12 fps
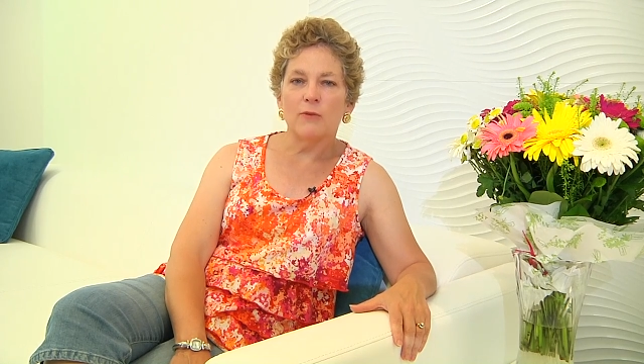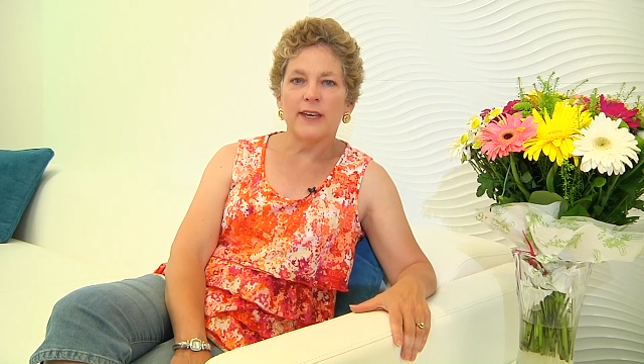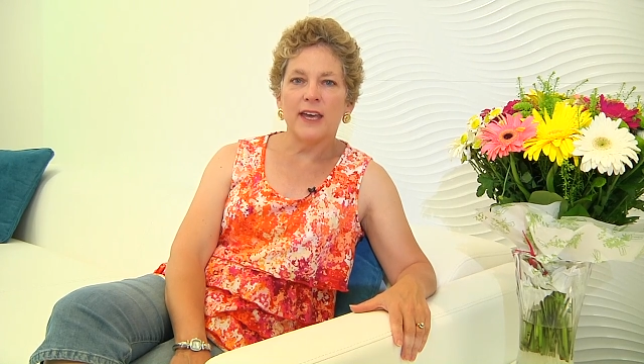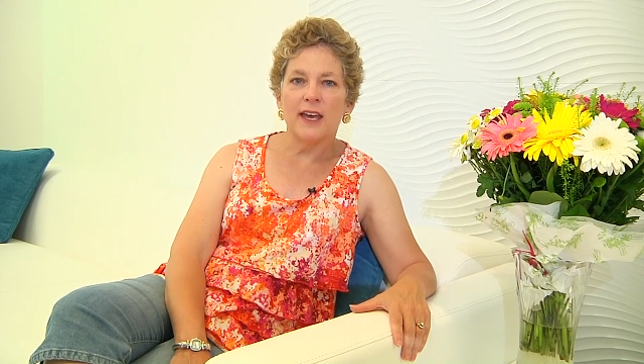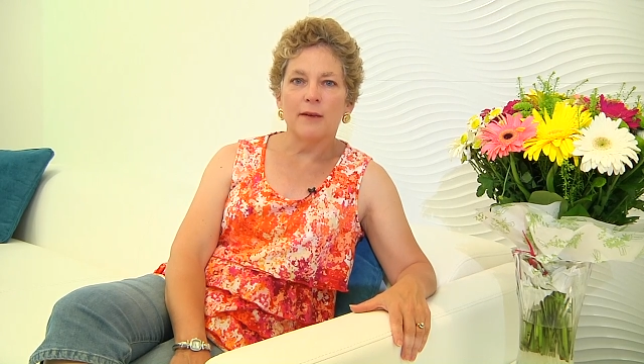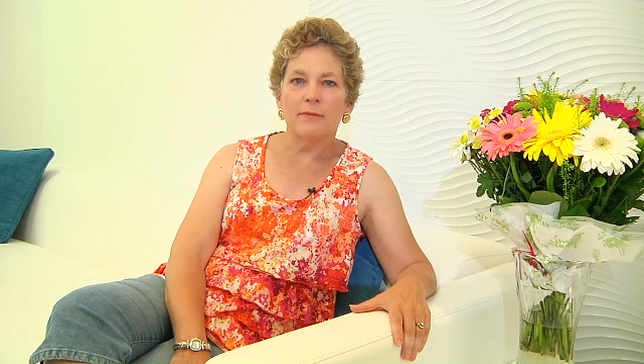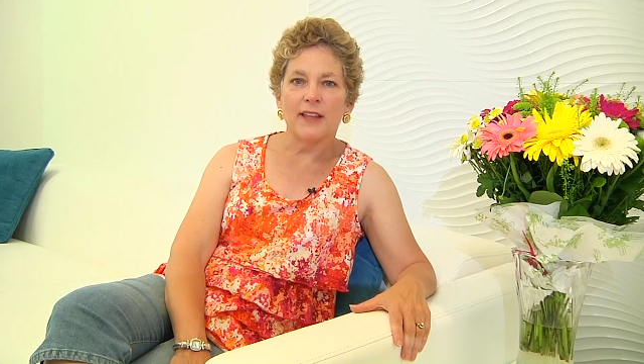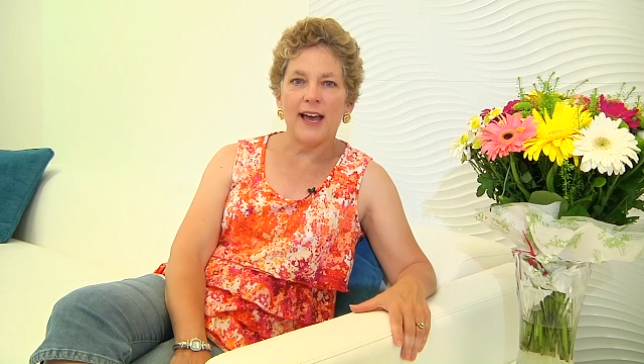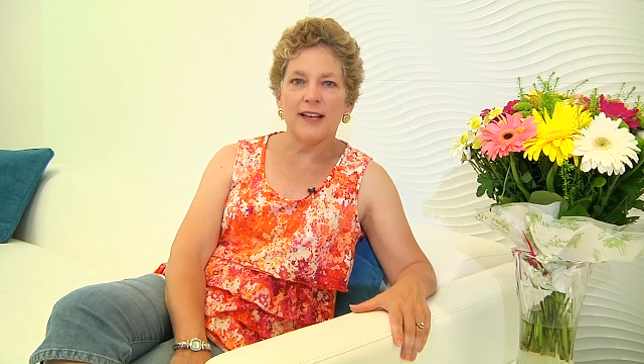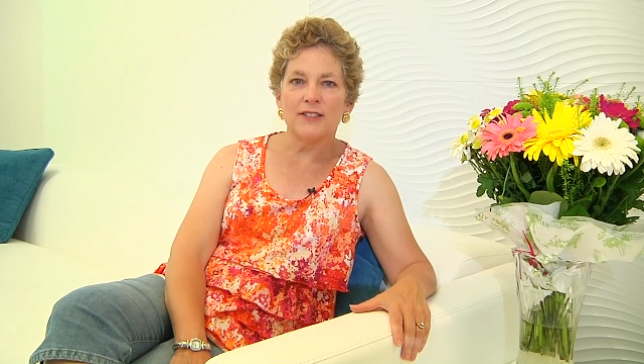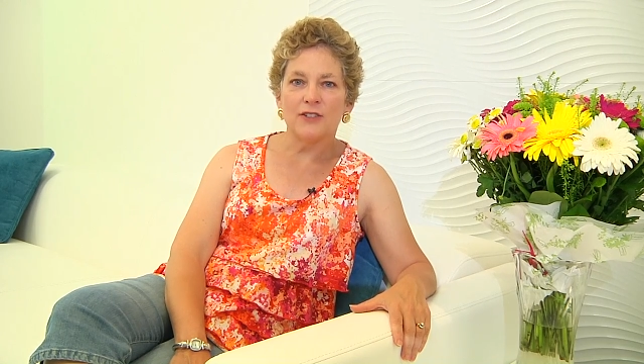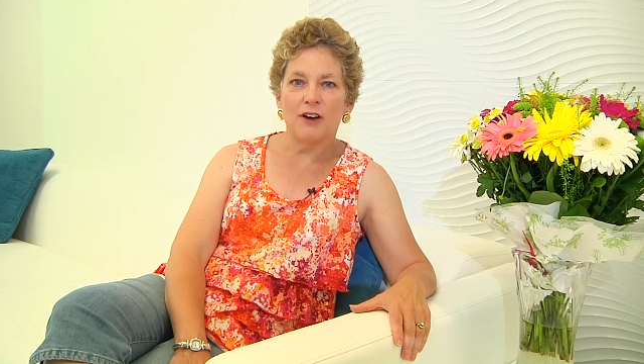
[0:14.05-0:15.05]
We came
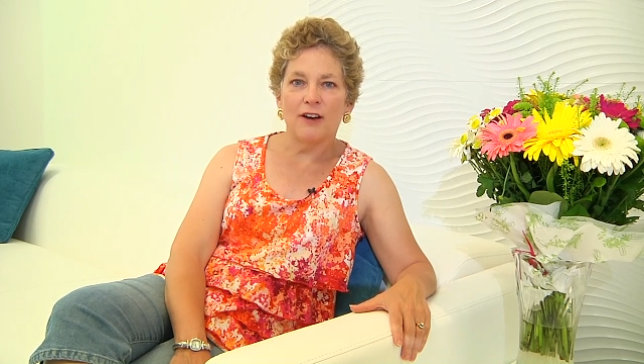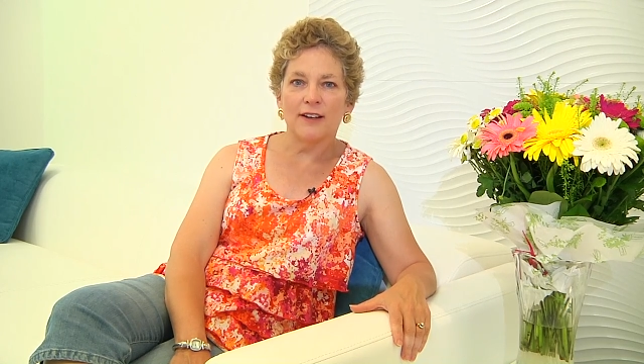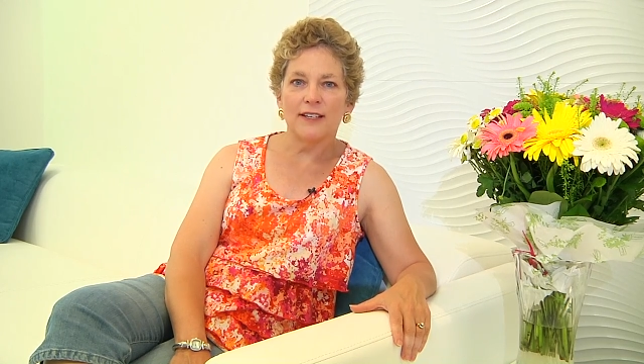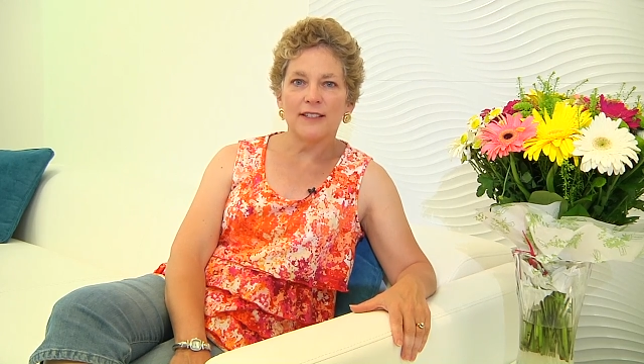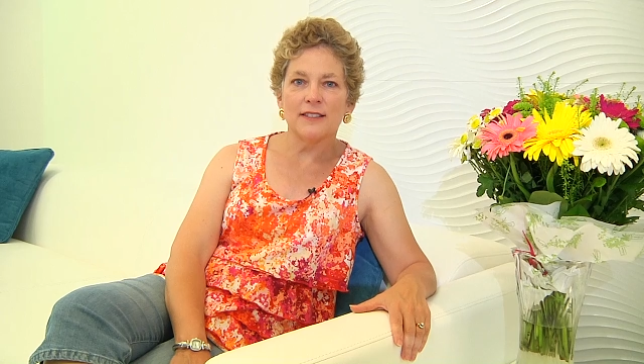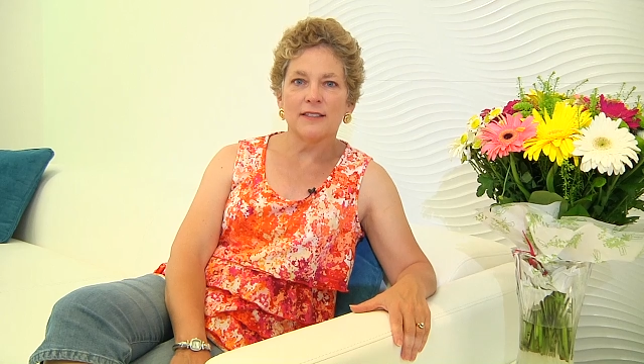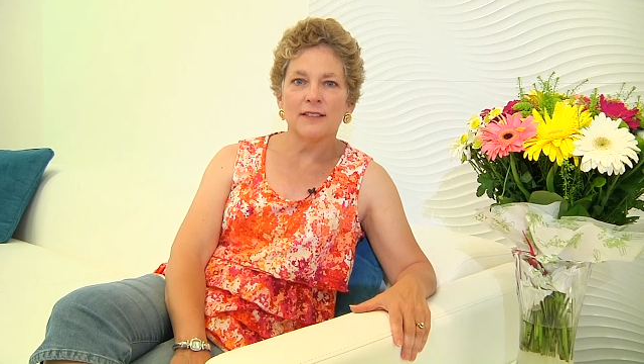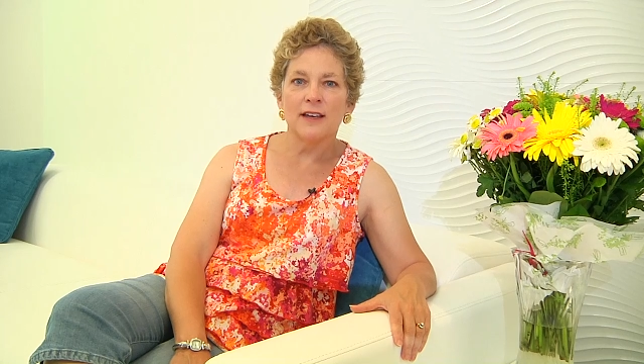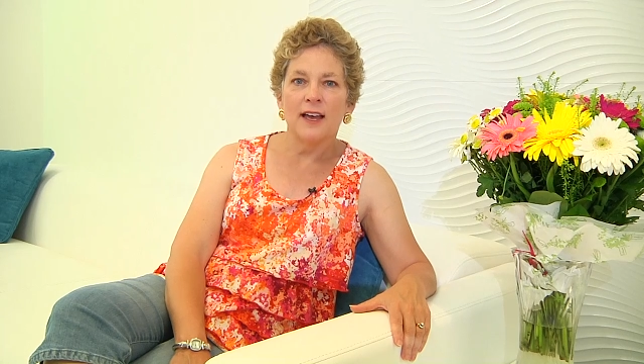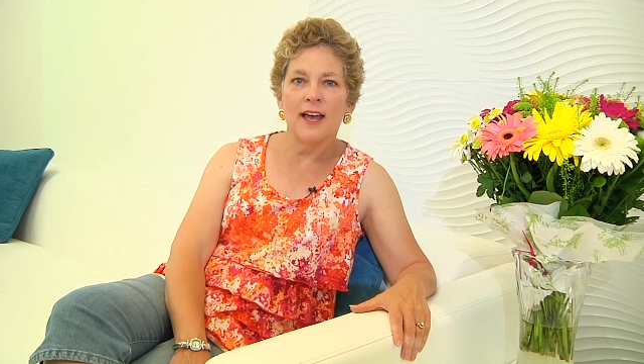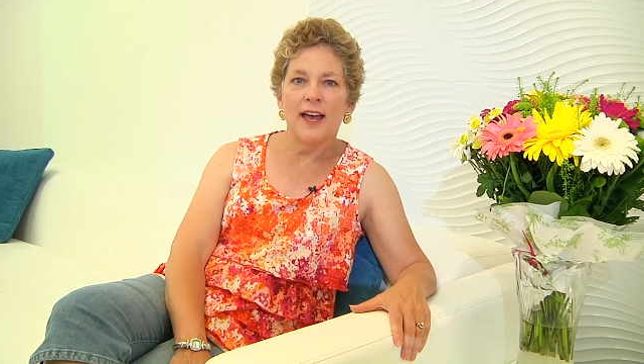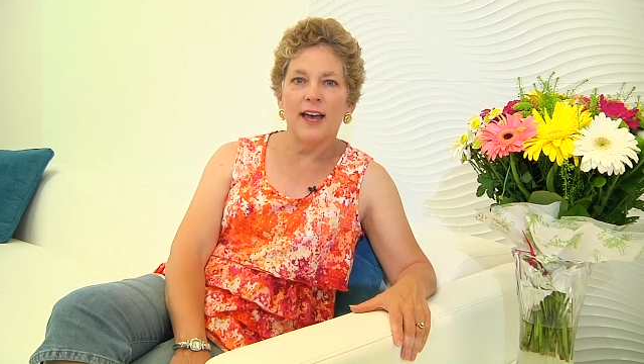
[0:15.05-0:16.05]
last August,
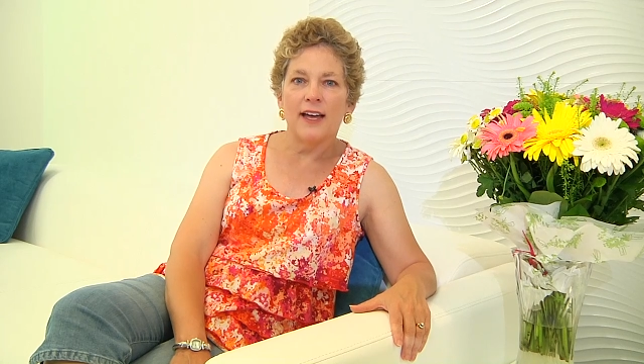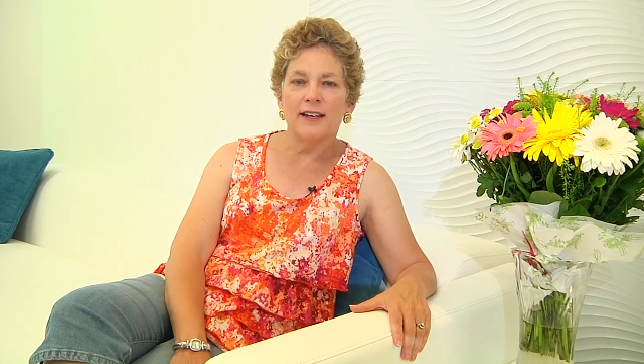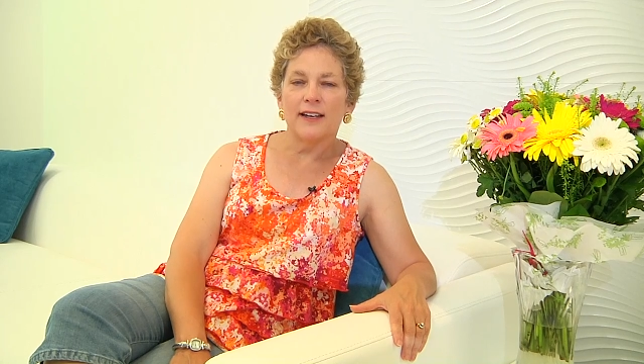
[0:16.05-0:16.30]
and